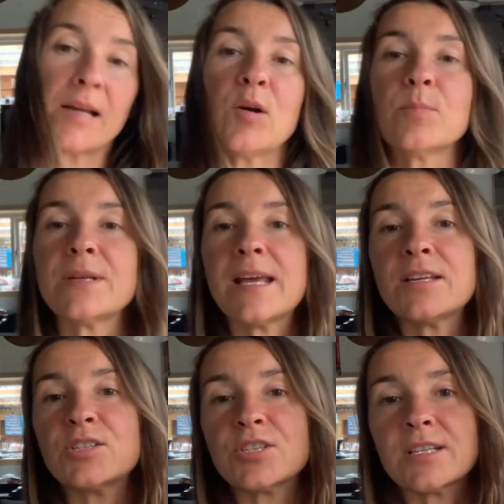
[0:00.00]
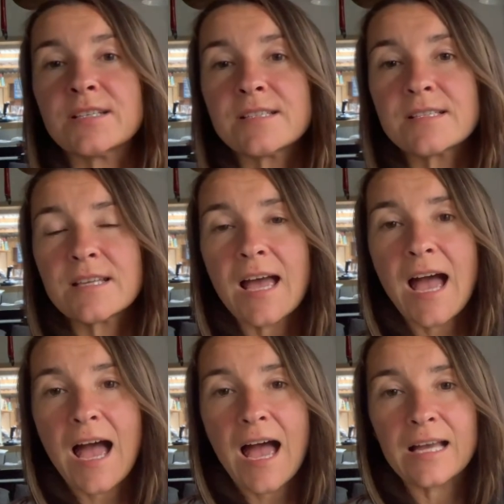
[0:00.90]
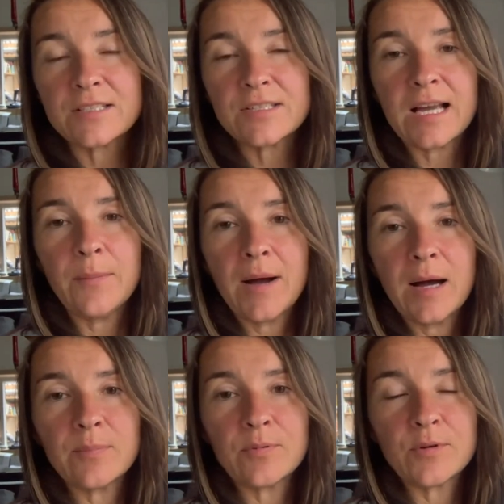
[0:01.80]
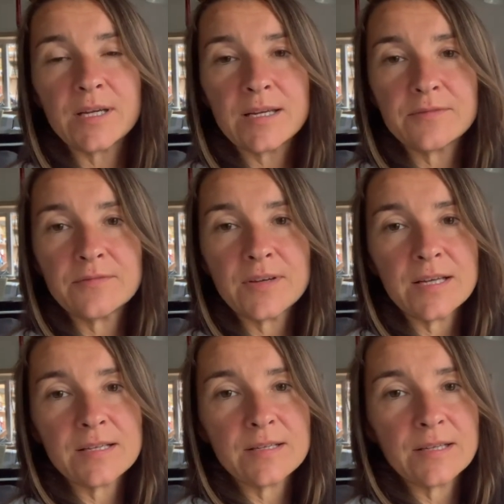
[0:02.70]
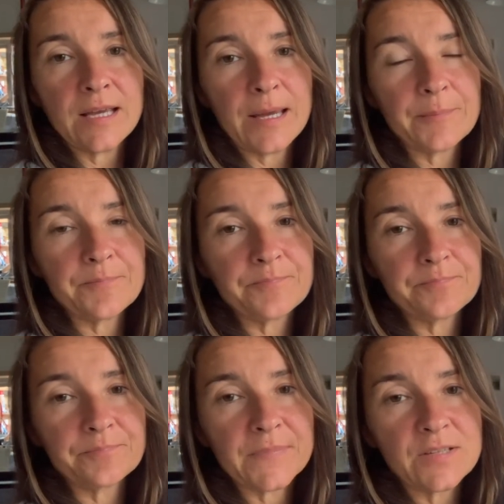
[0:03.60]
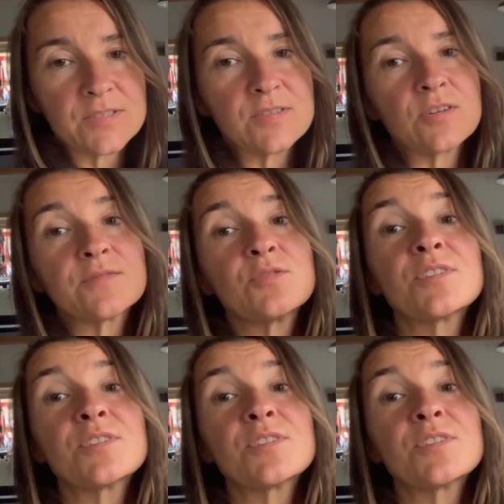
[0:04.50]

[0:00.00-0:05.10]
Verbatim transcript: combinations to come up with um, sort of to